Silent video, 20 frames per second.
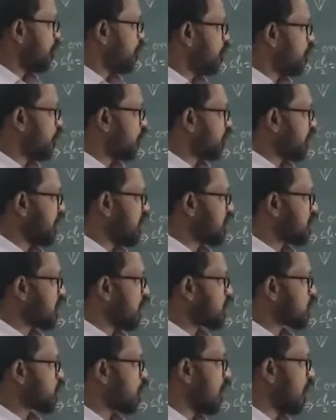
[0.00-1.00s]
4 3 is
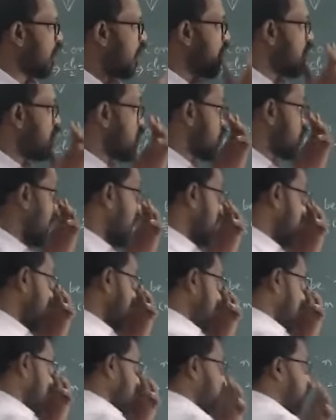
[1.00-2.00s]
12. 12
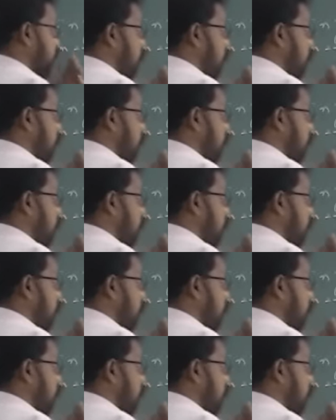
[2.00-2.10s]
into